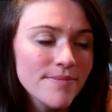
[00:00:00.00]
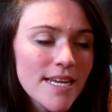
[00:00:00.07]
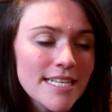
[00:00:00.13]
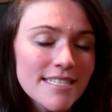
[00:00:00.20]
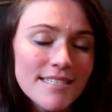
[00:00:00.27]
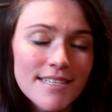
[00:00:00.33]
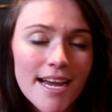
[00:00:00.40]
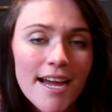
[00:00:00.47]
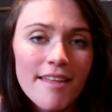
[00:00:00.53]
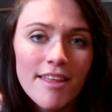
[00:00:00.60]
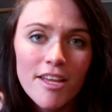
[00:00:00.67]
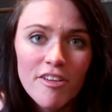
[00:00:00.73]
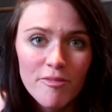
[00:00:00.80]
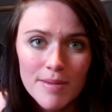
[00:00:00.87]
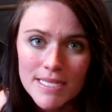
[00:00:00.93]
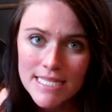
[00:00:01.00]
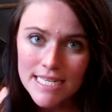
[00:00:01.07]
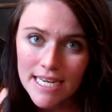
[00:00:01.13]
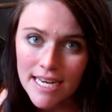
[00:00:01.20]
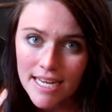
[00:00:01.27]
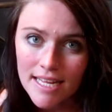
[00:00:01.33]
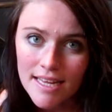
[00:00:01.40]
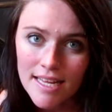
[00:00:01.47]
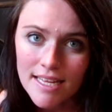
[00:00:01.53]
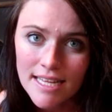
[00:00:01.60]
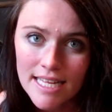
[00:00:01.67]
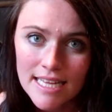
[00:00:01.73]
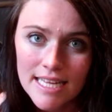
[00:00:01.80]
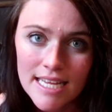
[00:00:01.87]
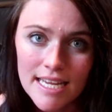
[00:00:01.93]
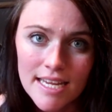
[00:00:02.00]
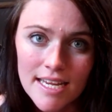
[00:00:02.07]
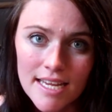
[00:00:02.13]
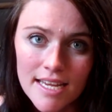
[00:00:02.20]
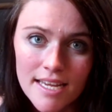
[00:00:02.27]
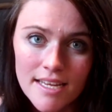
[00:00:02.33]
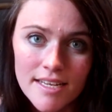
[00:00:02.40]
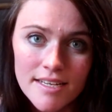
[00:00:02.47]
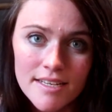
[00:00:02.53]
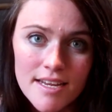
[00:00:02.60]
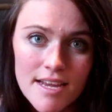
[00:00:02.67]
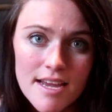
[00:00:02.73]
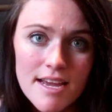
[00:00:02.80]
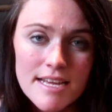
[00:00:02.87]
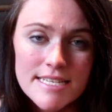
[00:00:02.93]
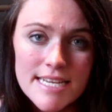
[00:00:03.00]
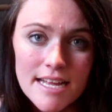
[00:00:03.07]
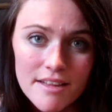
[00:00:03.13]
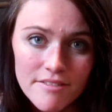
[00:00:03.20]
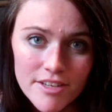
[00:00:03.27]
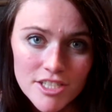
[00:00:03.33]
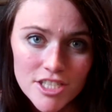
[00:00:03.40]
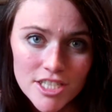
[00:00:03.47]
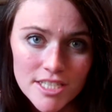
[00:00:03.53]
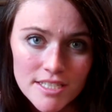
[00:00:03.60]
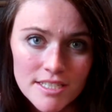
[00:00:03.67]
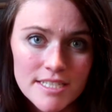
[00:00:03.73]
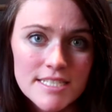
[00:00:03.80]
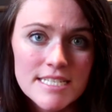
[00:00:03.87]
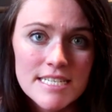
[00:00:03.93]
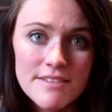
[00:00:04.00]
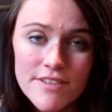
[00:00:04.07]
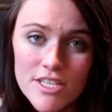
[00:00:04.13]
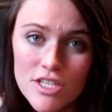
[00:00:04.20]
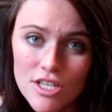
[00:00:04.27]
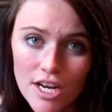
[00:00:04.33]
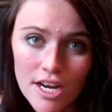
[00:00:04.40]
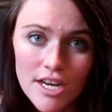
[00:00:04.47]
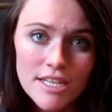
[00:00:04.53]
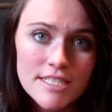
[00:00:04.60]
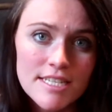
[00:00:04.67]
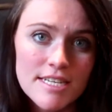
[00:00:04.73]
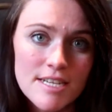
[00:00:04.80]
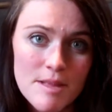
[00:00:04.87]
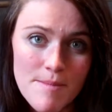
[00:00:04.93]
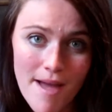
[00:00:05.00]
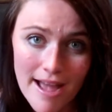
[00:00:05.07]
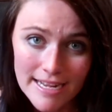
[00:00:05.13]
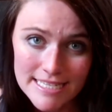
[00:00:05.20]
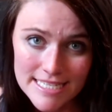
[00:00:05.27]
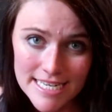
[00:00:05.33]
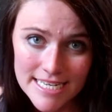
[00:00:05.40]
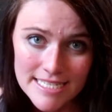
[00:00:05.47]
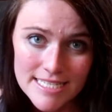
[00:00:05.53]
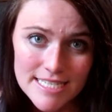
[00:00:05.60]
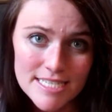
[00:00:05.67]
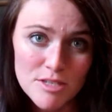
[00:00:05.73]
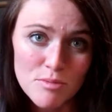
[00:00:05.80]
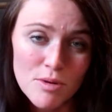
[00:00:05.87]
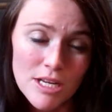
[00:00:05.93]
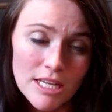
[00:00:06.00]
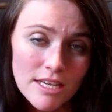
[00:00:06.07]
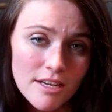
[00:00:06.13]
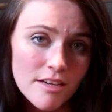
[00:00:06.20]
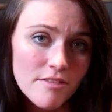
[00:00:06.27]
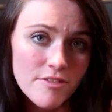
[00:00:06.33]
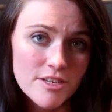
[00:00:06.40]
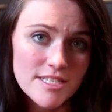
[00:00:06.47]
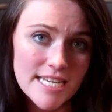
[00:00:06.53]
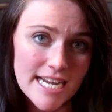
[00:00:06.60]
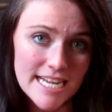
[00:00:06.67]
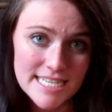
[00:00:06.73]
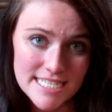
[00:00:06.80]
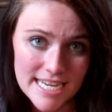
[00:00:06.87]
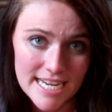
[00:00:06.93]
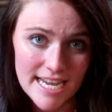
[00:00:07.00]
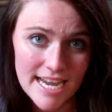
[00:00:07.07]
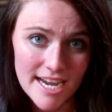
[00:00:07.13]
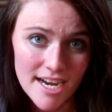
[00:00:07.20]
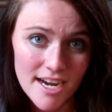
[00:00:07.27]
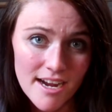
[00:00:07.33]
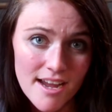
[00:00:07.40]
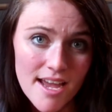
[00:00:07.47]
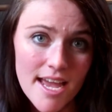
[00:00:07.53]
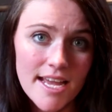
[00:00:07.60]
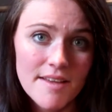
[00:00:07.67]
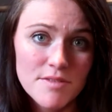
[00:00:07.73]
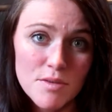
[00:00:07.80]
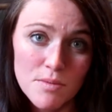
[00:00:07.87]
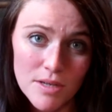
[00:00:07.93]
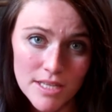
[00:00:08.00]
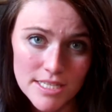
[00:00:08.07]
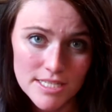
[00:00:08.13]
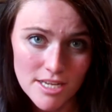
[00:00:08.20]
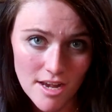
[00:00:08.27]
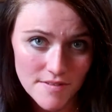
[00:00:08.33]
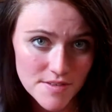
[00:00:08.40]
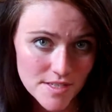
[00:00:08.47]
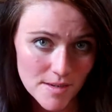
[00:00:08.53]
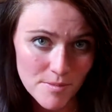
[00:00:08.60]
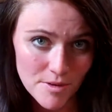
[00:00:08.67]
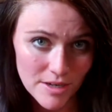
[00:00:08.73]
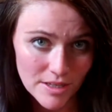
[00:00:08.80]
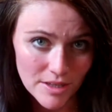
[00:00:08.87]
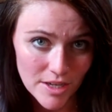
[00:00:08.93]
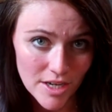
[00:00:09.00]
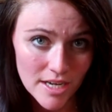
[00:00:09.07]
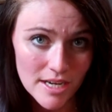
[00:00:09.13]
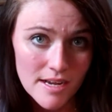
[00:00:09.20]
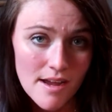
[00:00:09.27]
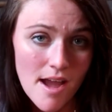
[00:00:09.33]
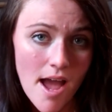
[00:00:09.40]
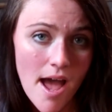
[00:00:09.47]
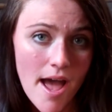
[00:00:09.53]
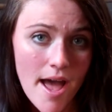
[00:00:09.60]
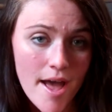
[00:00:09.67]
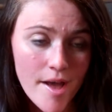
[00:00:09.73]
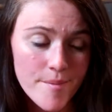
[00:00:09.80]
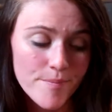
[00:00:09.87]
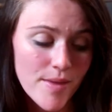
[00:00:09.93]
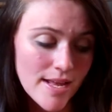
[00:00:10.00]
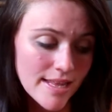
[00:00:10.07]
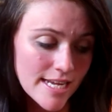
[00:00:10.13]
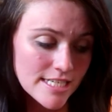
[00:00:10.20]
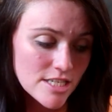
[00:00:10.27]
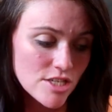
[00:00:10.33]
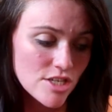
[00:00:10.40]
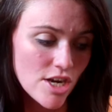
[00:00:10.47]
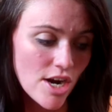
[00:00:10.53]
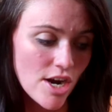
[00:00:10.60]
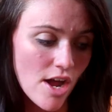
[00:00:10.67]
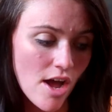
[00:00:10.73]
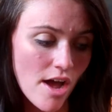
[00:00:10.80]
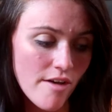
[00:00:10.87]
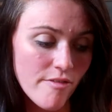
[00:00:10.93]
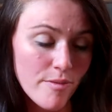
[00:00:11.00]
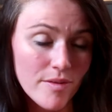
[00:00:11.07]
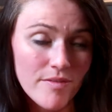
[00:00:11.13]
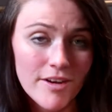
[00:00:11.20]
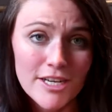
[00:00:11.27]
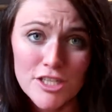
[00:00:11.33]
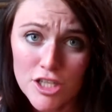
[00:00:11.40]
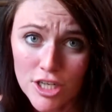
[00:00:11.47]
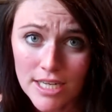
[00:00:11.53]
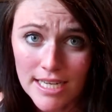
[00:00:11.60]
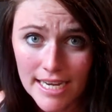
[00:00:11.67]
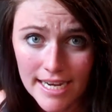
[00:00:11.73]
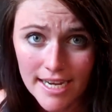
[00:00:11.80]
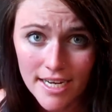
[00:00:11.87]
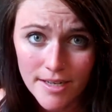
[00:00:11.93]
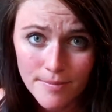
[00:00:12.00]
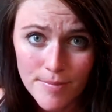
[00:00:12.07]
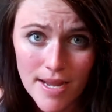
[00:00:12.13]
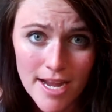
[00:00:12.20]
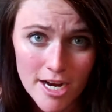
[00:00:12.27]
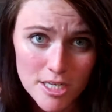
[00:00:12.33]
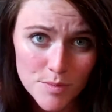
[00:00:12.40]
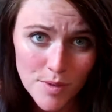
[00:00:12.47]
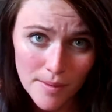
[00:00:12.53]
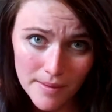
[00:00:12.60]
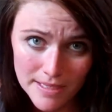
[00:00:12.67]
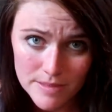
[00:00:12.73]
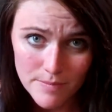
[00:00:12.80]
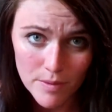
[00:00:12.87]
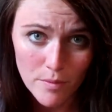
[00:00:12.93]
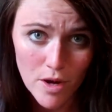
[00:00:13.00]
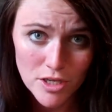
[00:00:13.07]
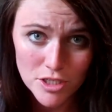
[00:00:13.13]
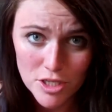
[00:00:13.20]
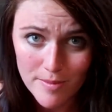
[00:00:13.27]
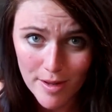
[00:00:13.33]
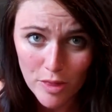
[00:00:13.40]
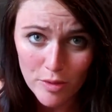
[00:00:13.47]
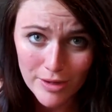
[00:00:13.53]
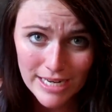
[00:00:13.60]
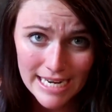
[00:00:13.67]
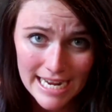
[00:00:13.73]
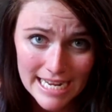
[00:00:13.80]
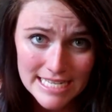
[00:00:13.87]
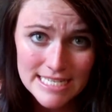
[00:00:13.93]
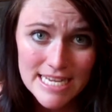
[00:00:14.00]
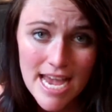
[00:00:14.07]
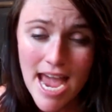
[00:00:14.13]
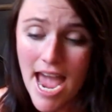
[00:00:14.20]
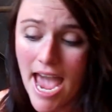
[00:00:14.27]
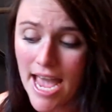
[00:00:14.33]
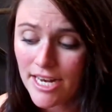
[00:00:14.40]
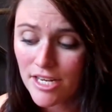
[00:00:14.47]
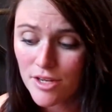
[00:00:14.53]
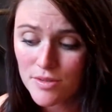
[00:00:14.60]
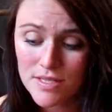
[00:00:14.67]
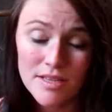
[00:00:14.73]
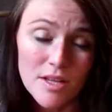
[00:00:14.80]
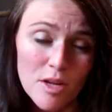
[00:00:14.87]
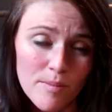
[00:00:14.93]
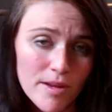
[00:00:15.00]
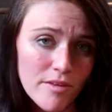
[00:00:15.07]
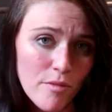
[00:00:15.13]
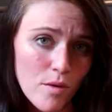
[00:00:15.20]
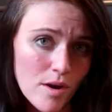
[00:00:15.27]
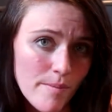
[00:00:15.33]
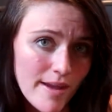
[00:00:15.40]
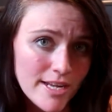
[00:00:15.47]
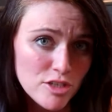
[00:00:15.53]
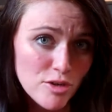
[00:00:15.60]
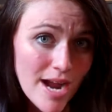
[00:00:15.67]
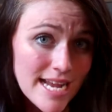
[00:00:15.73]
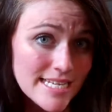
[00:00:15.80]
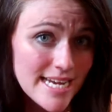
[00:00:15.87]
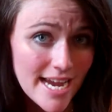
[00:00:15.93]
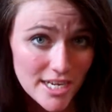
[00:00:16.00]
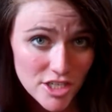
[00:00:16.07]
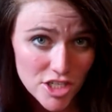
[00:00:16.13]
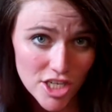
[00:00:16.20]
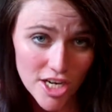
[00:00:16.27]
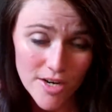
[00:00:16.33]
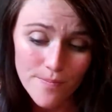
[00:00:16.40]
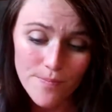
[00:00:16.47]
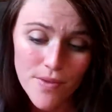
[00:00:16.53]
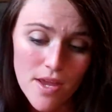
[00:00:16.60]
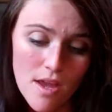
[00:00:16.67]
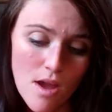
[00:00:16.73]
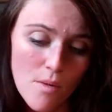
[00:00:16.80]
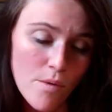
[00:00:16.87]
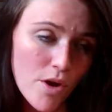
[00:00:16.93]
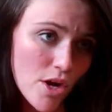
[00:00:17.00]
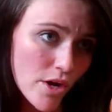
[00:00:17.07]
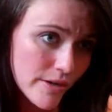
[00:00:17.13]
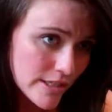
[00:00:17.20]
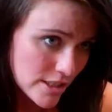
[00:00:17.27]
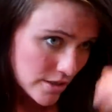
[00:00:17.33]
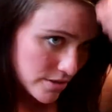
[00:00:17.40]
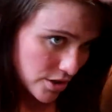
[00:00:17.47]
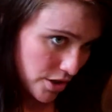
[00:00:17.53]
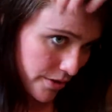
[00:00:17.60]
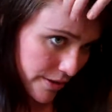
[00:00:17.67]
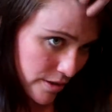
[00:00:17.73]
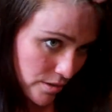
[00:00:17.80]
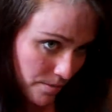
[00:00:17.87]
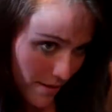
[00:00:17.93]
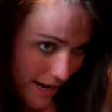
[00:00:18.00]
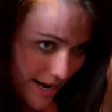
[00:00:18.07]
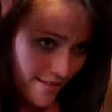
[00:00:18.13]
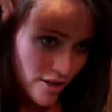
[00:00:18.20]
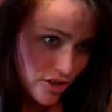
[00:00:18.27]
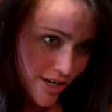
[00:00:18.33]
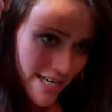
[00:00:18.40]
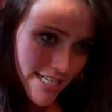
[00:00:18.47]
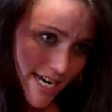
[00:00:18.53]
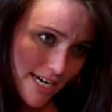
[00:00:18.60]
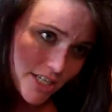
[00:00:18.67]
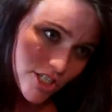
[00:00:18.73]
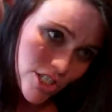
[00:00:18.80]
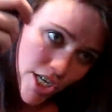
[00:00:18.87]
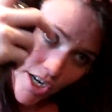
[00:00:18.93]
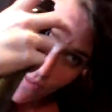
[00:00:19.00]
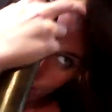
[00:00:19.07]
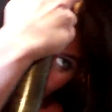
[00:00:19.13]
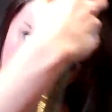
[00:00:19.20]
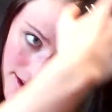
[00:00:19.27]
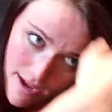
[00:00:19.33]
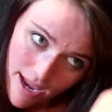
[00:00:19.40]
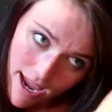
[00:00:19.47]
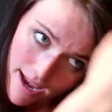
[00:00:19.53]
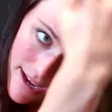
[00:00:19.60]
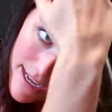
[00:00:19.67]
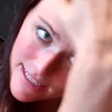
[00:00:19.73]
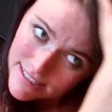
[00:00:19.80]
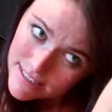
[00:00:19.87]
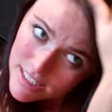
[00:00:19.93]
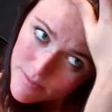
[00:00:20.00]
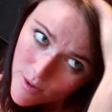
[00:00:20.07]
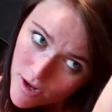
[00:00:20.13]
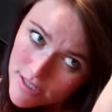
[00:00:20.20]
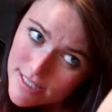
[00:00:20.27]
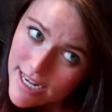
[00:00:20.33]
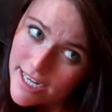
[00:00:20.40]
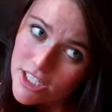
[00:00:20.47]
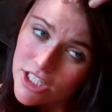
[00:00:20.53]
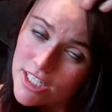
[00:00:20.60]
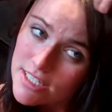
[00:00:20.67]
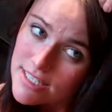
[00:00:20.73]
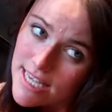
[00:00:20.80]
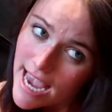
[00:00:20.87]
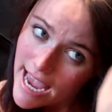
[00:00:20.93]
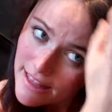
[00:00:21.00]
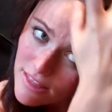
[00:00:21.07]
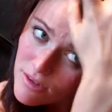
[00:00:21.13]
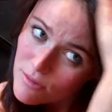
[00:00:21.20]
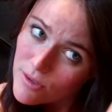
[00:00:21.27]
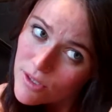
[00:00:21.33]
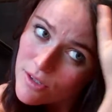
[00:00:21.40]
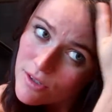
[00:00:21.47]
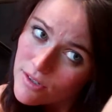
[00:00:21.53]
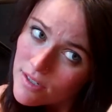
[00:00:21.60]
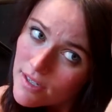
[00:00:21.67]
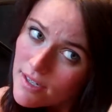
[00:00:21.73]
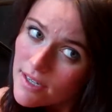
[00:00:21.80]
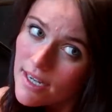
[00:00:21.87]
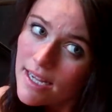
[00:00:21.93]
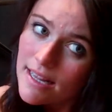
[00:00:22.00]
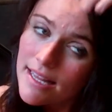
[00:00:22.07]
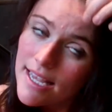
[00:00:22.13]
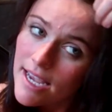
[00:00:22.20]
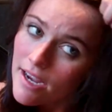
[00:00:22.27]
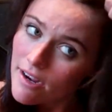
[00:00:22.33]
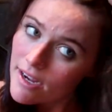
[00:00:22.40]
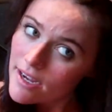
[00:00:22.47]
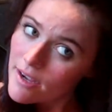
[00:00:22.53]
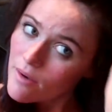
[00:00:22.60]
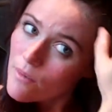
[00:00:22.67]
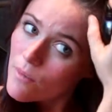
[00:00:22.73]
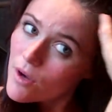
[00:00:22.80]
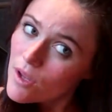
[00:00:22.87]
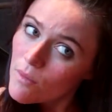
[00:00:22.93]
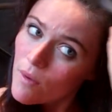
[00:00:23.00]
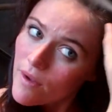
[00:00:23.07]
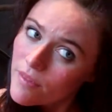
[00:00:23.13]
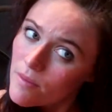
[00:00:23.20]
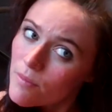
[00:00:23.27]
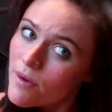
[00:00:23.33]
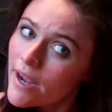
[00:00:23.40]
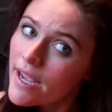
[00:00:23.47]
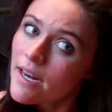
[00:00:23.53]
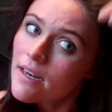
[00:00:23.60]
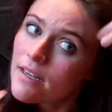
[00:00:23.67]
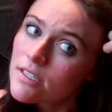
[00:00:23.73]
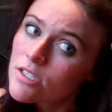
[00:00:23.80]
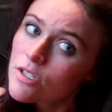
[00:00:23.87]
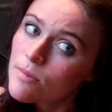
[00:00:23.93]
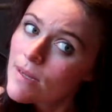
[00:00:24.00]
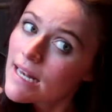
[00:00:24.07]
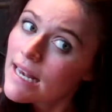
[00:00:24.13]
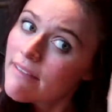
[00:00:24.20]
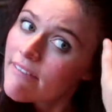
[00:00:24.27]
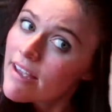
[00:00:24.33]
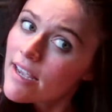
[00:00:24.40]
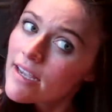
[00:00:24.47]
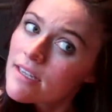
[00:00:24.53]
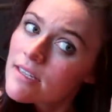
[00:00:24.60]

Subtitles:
It's a style that you've been seeing a lot lately in television and TV stars and in the magazines. It's really good for second day hair. It gives a really soft summery look. I'd like to start off with very dirty hair. My hair has probably been washed in about 3 days, and use a little bit of Orbe dry texture. What you're going to do is you're going to apply the dry texture in small sections at the root in the area where you want the braid to be living.